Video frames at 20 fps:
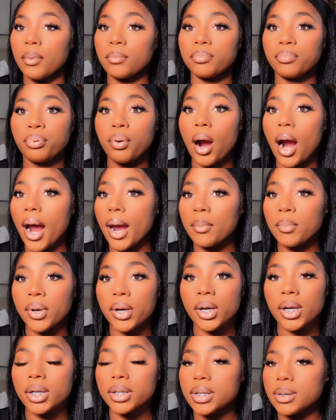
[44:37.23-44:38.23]

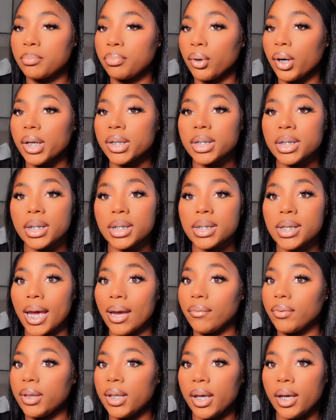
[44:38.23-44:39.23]
Primers, brushes,
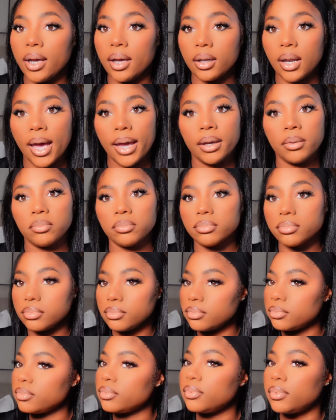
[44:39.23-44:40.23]
everything, like,
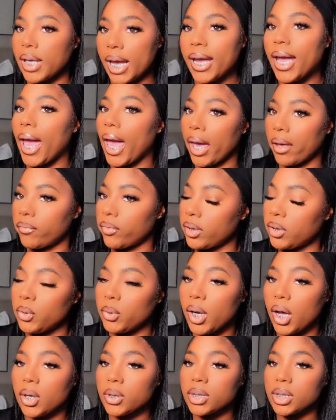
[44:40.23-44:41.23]
they have it, you
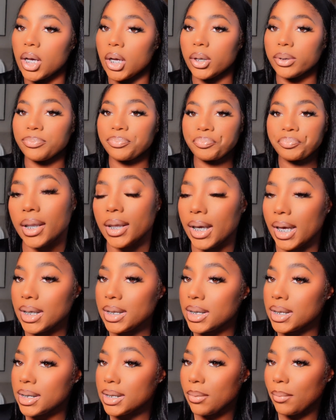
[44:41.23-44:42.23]
know. So this
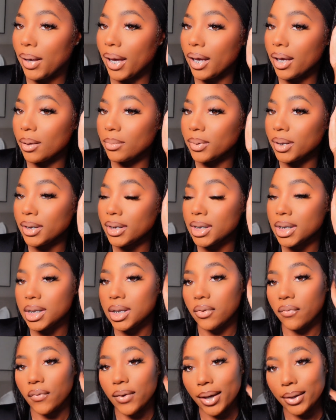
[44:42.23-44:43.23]
is the makeup look. This is
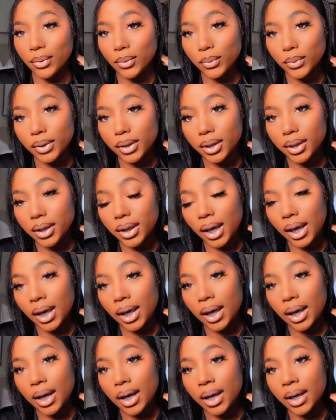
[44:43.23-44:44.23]
the final look,
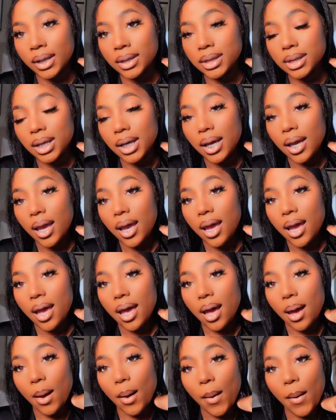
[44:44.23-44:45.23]
and
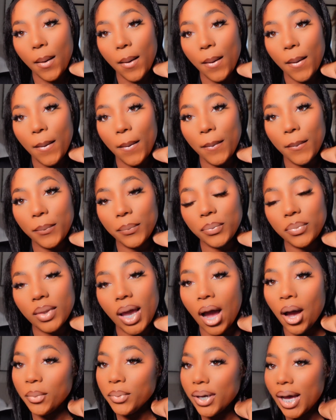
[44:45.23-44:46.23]
I
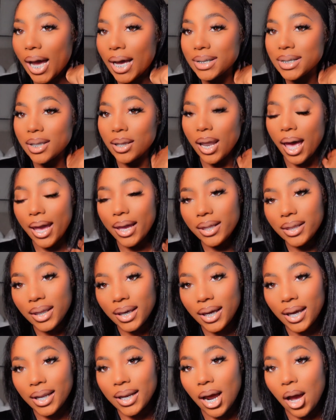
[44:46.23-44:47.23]
hope you guys liked
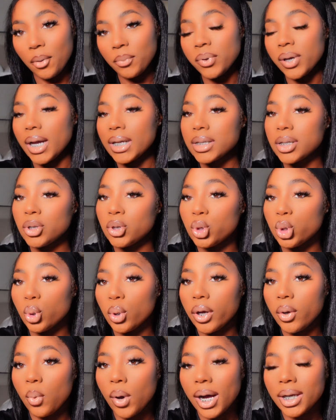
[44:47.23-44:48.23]
it, and I hope you guys
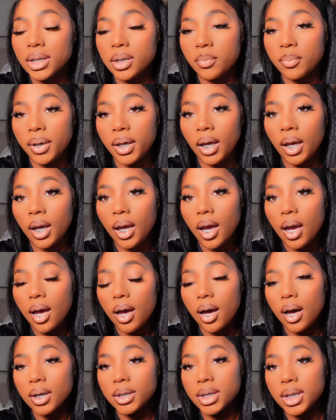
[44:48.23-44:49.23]
enjoyed watching me
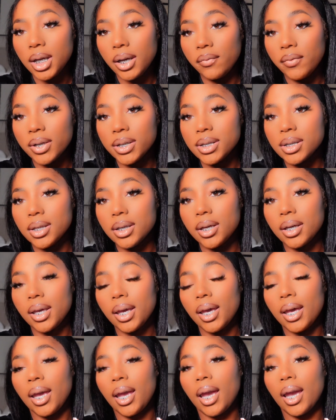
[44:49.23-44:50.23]
achieve this look,
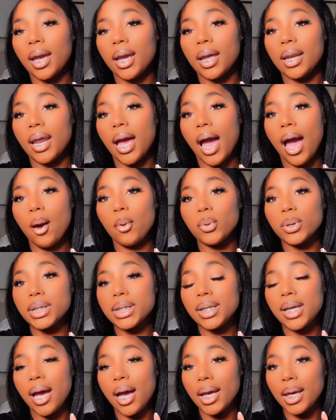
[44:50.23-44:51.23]
and I will
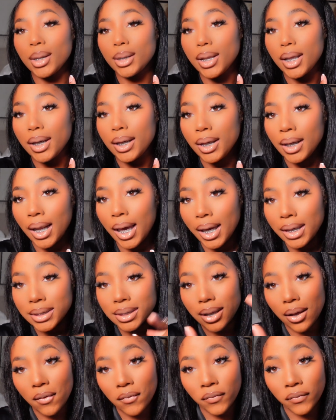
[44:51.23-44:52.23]
see y'all in the
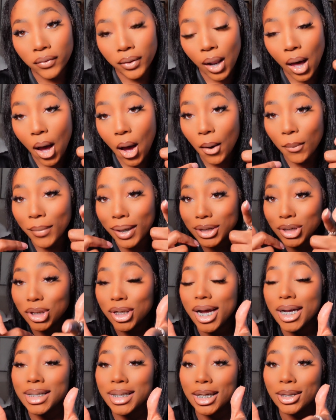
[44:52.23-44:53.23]
next vlog. Make sure
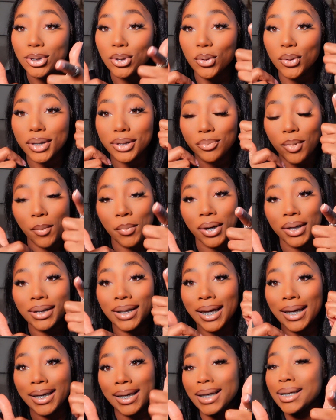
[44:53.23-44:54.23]
y'all stay tuned, because my
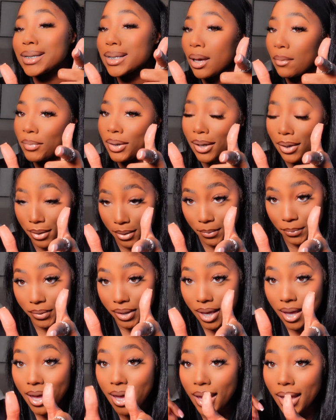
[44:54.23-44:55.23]
birthday is coming up,
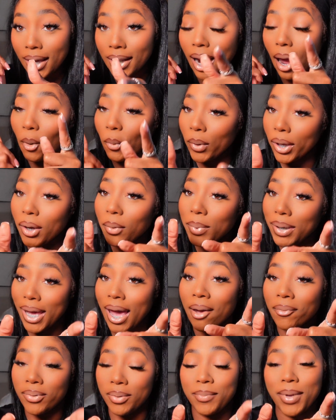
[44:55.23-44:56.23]
and I will be
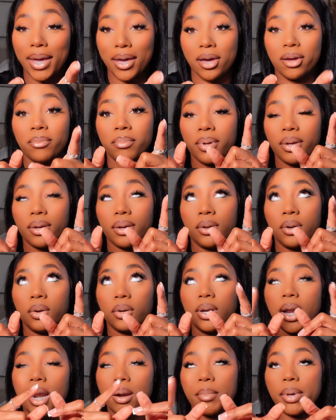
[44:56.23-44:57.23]
having
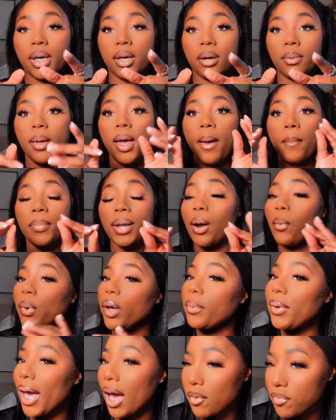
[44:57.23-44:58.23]
but I
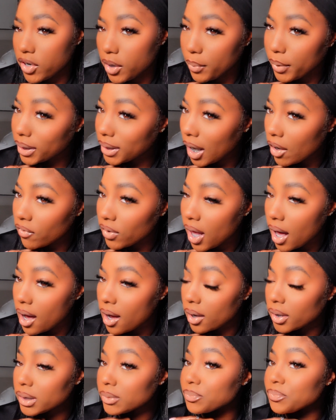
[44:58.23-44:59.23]
will be having a birthday
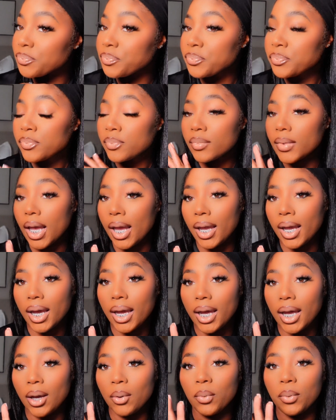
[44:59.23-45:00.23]
vlog,
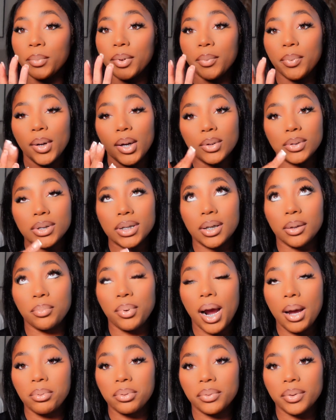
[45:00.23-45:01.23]
and it will be posted
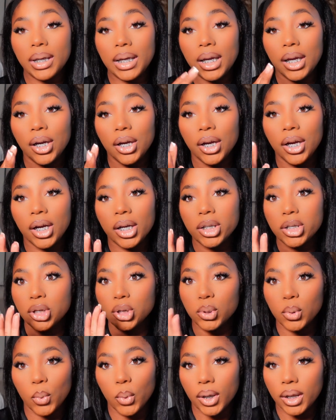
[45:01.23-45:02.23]
probably here
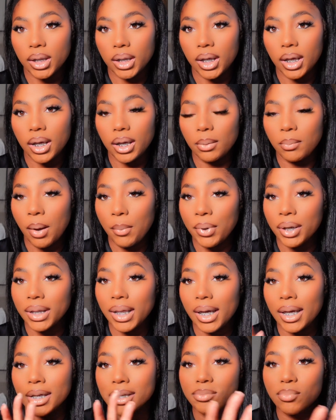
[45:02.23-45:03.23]
shortly. My
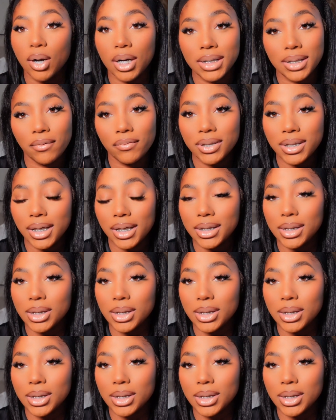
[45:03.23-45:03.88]
birthday is March 17th,